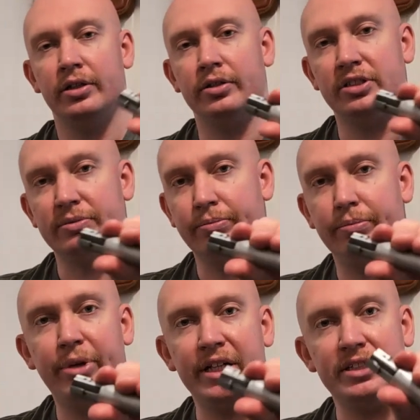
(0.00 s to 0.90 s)
There's some
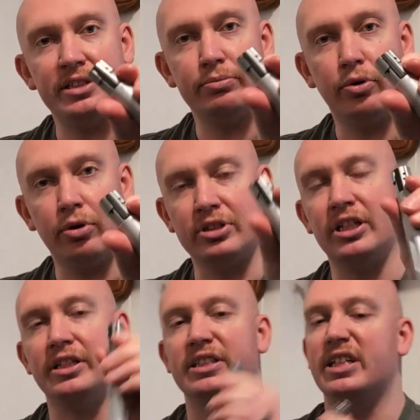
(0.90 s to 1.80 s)
pins and ports
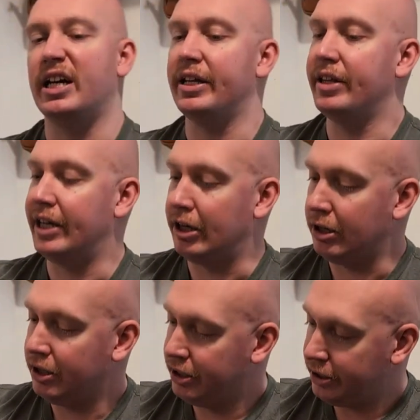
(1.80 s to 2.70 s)
on the side
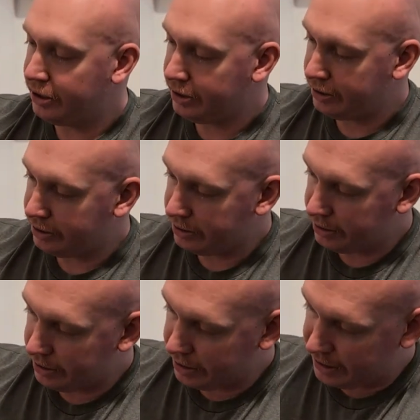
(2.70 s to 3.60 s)
there.
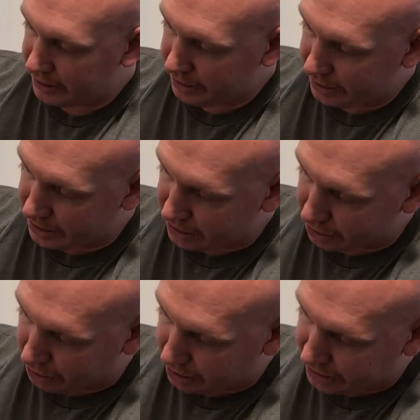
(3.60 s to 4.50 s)
It doesn't
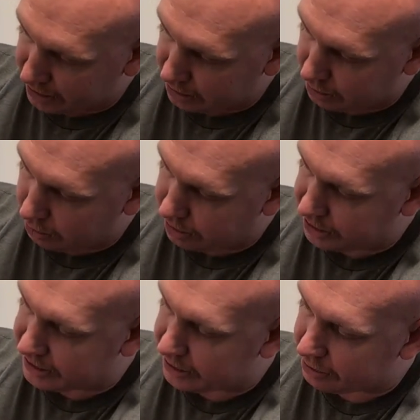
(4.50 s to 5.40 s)
hurt to get a little
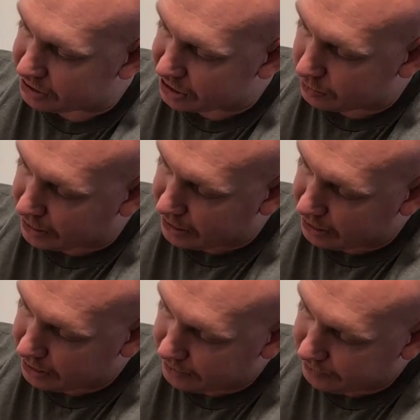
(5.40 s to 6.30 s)
oil in those as well.